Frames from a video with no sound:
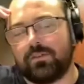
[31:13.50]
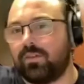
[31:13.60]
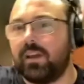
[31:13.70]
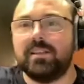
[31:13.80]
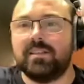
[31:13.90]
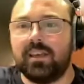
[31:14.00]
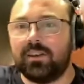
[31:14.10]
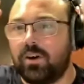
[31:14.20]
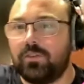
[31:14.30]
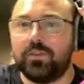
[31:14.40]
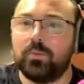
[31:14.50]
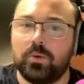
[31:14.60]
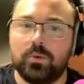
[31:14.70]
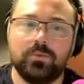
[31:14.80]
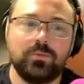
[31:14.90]
crazy and off the
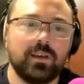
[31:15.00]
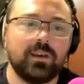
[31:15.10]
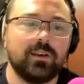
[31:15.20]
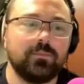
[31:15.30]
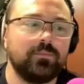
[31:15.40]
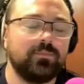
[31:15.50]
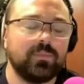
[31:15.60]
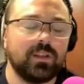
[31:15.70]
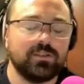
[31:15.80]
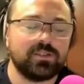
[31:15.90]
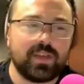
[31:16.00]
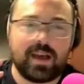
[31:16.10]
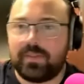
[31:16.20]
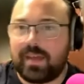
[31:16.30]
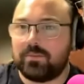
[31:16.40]
wall. So
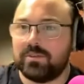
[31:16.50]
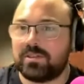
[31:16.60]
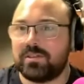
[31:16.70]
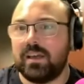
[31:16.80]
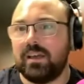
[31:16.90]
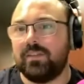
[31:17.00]
that was